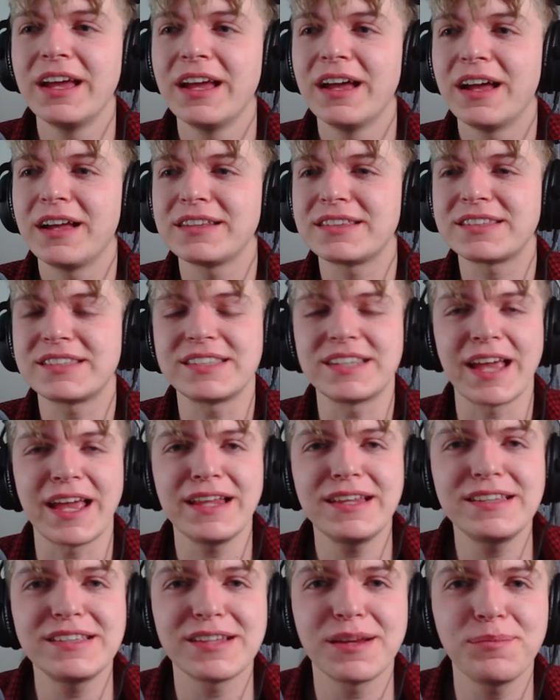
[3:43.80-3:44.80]

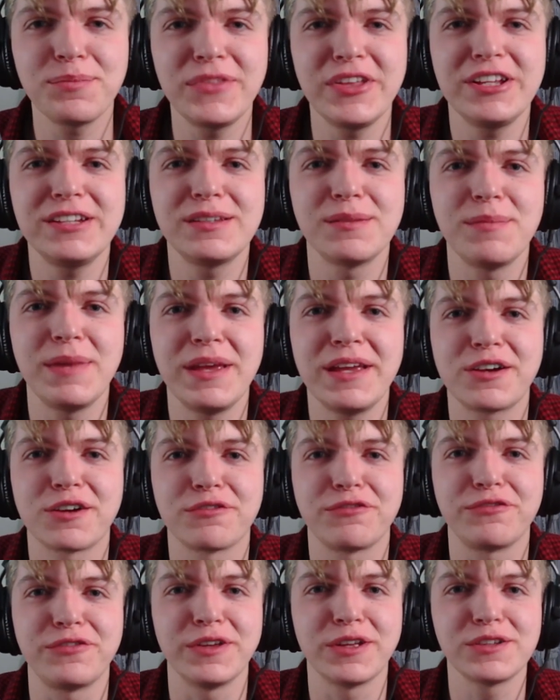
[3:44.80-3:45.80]
said something to make her
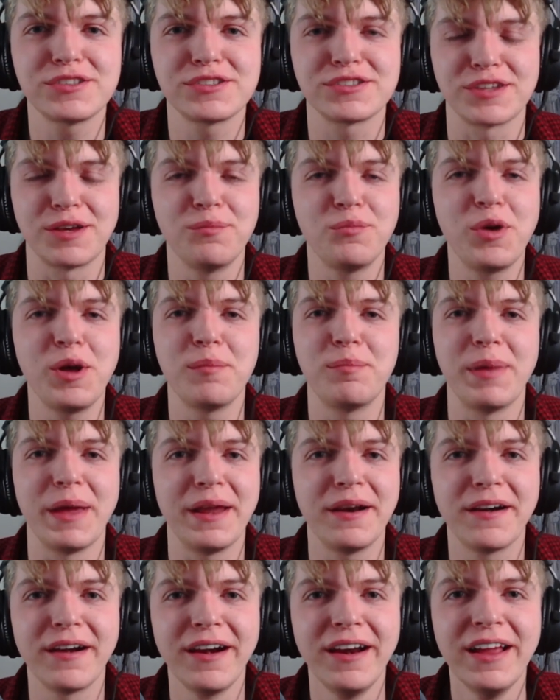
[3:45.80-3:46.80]
feel somewhat
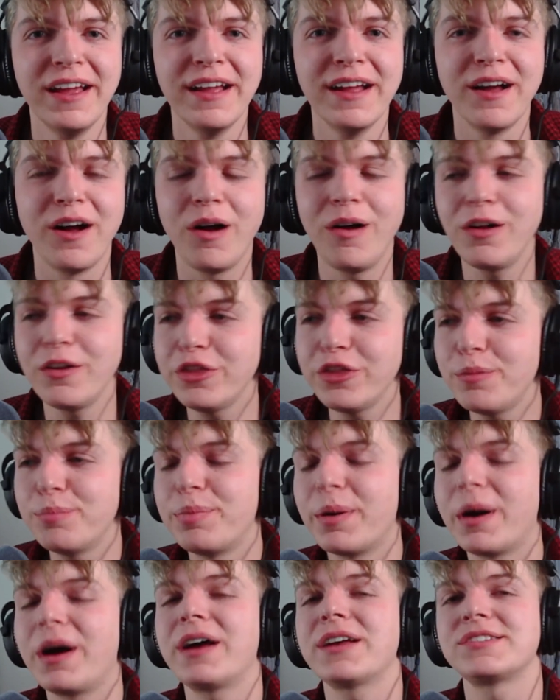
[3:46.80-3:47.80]
better. All the
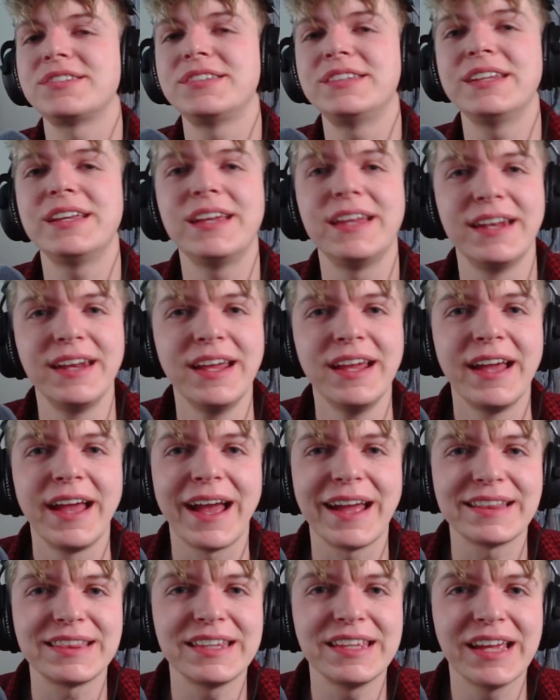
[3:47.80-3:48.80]
boss did
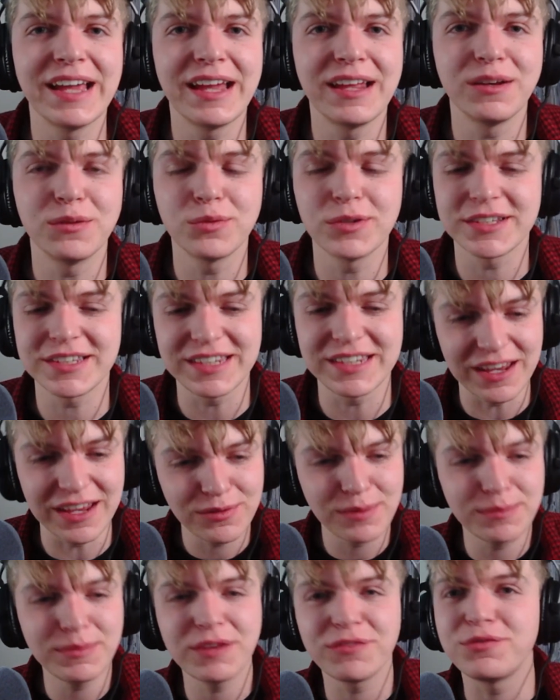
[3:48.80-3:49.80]
at the end was give
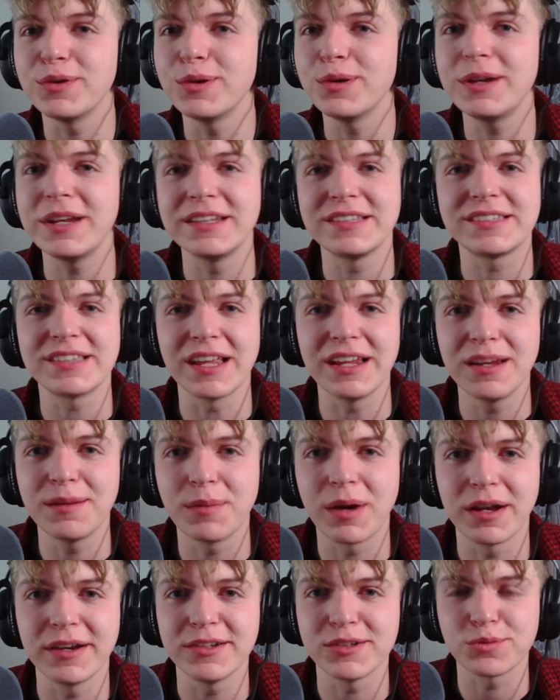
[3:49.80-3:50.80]
him the food and send him
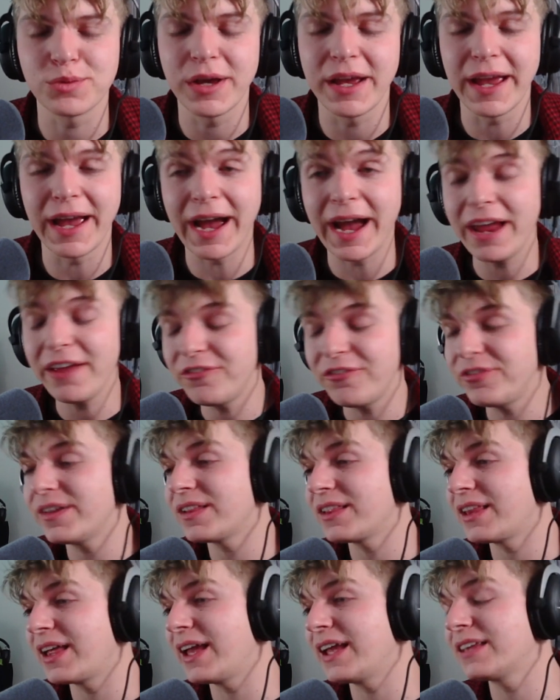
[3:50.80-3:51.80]
on his way. I
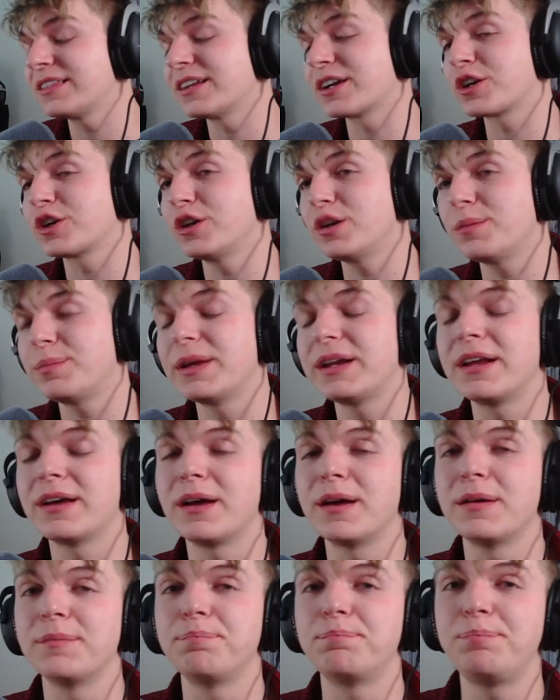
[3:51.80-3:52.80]
feel like there could have been
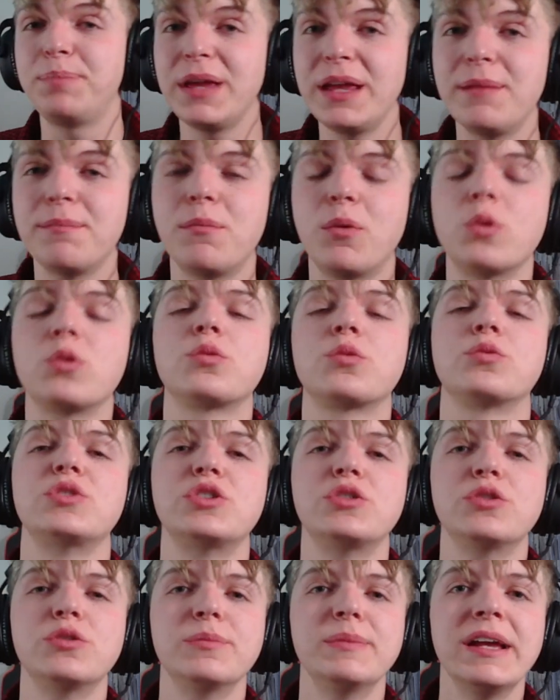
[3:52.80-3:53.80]
a bit more
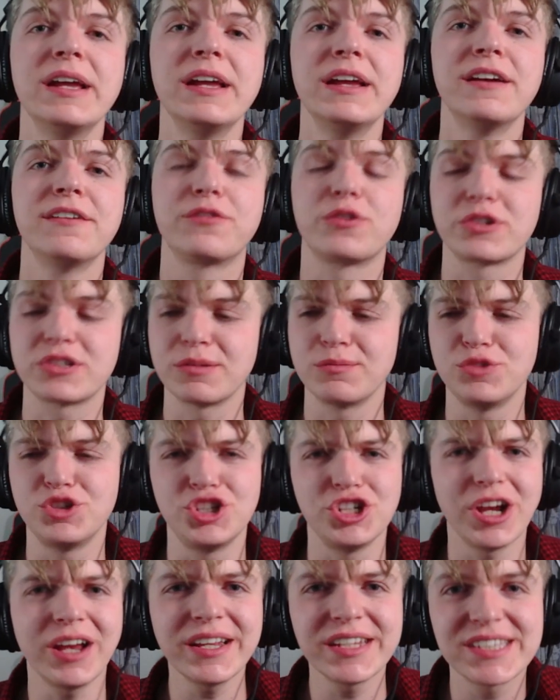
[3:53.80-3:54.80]
room for some
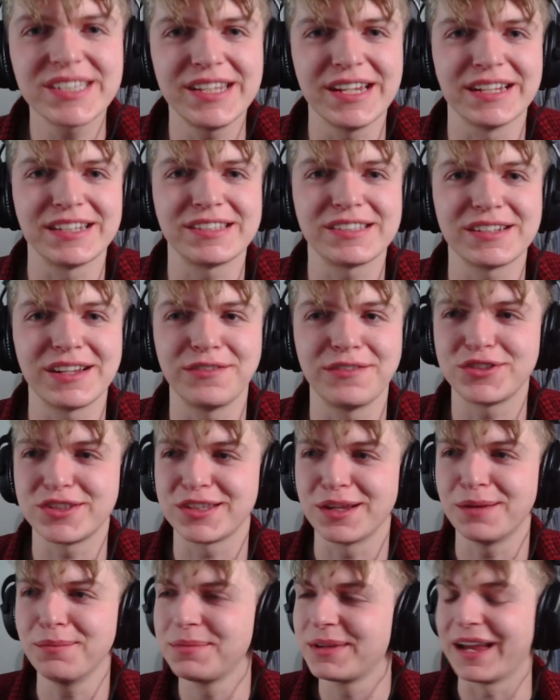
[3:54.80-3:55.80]
justice of
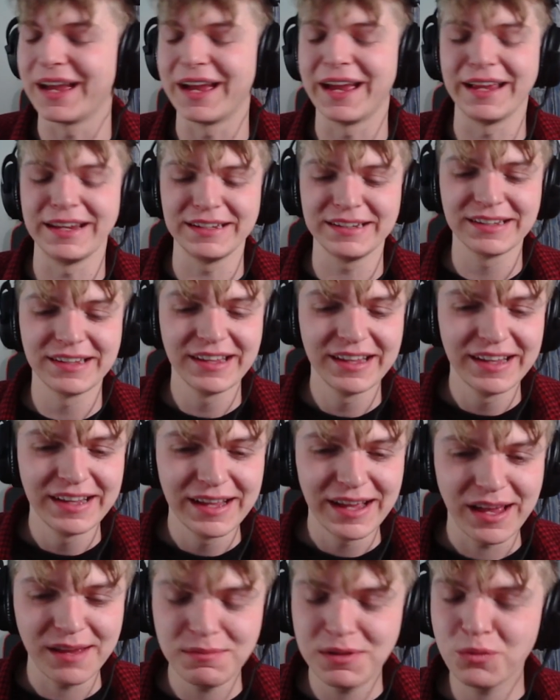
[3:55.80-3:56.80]
some kind.
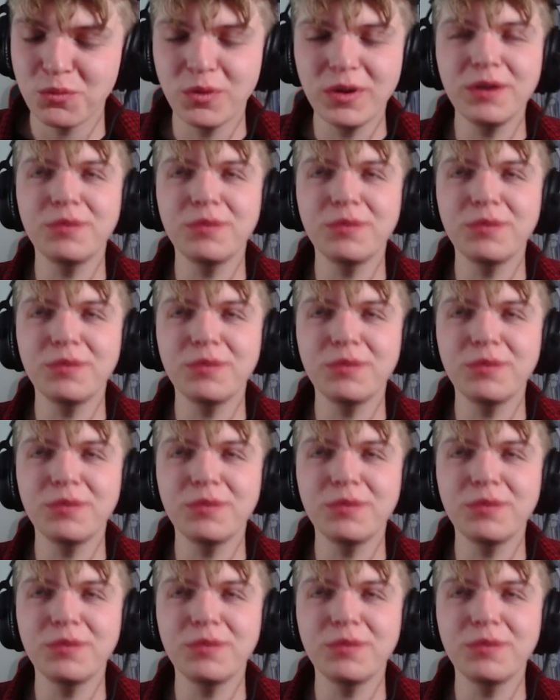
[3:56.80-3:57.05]
I mean, what a